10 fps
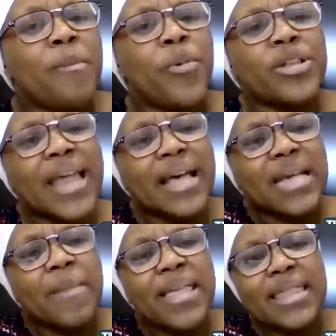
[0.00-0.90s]
borders,
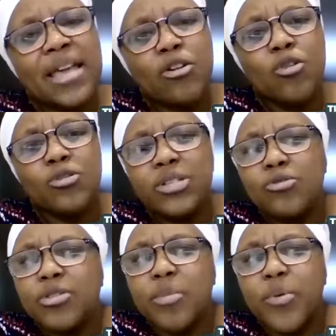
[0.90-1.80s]
they're closer
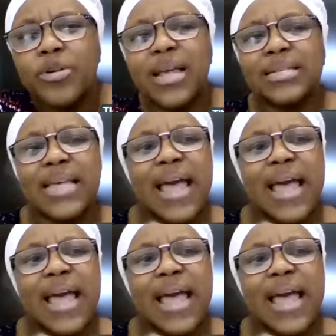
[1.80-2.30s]
to the borders